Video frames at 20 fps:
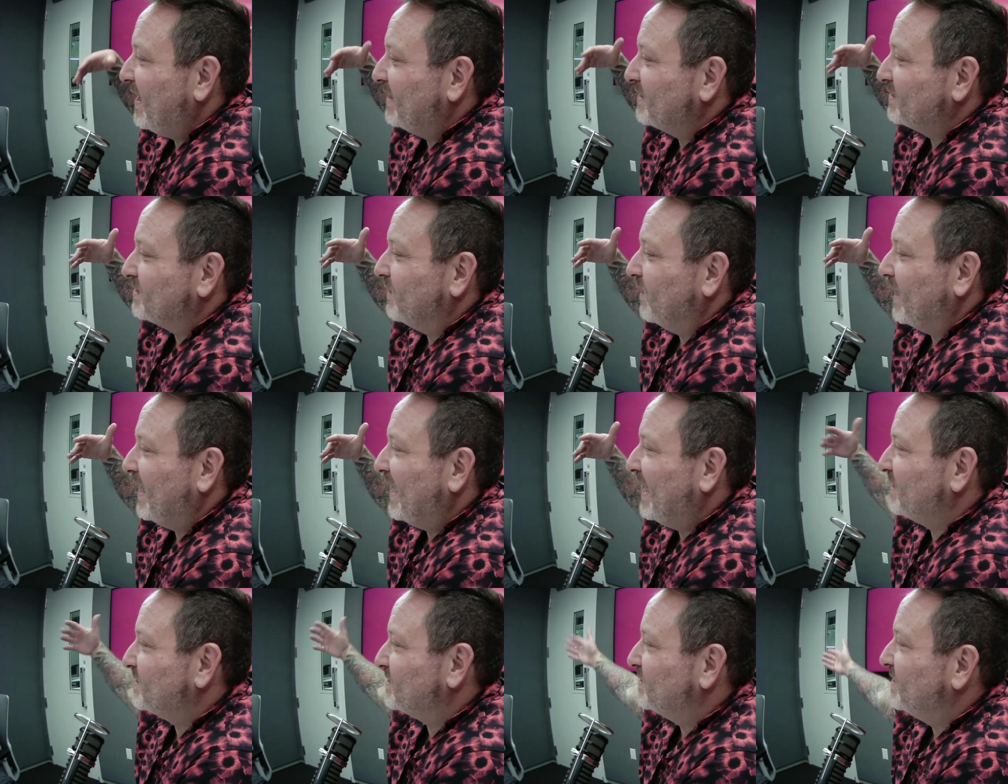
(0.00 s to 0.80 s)

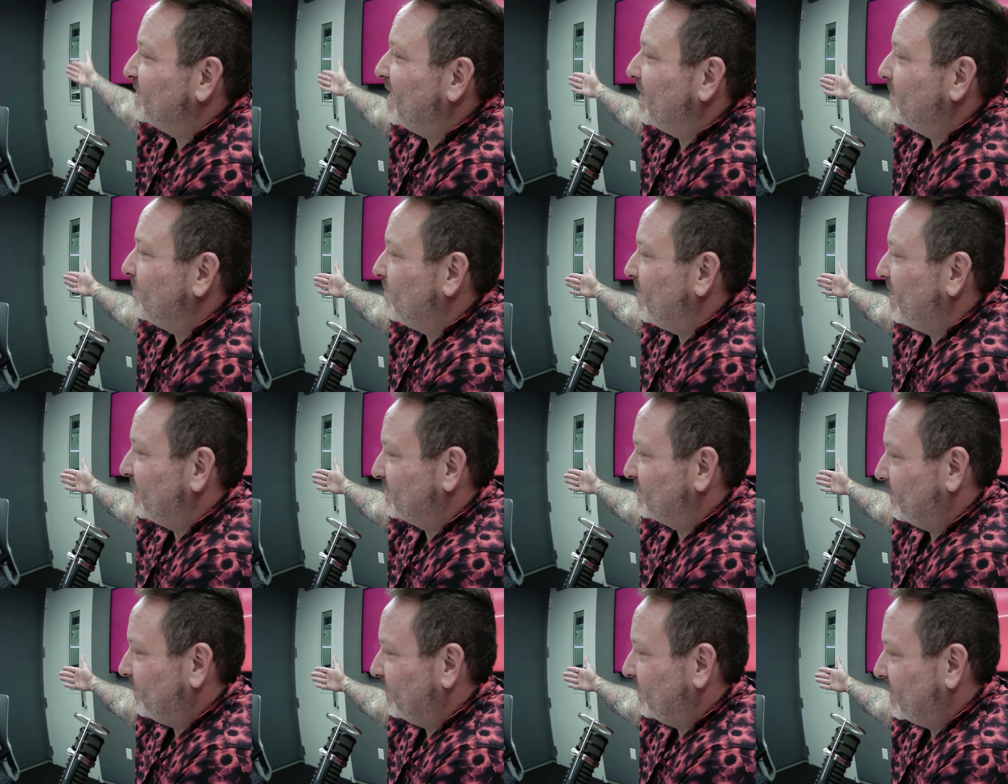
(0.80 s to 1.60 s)
last name and make
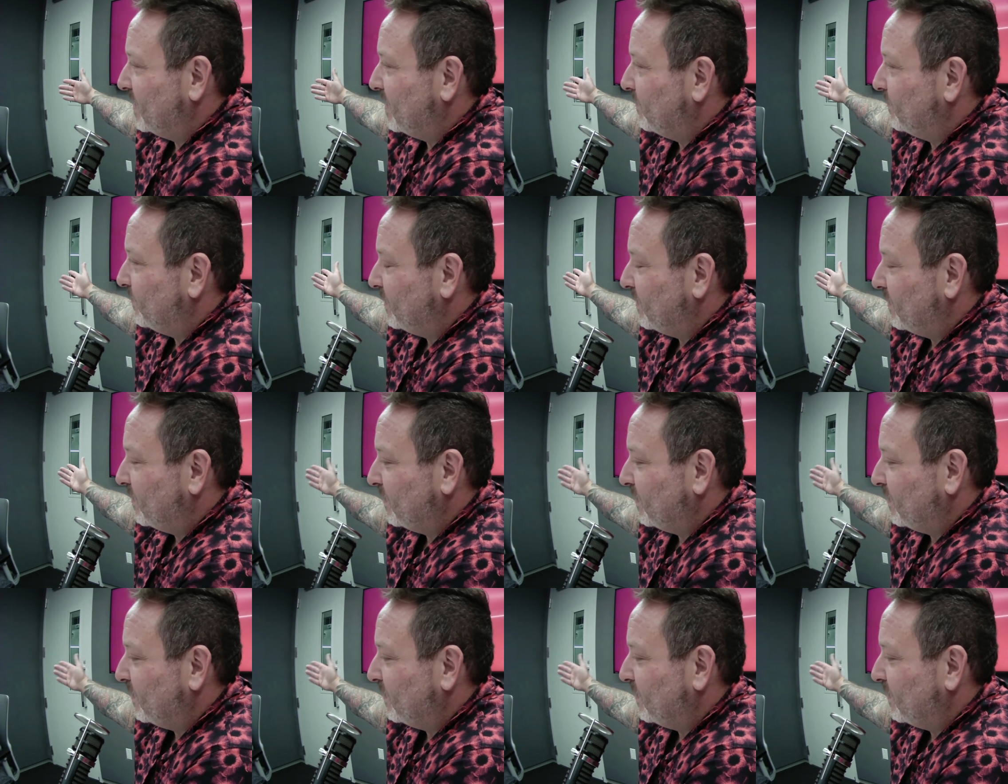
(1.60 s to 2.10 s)
something up. You know, like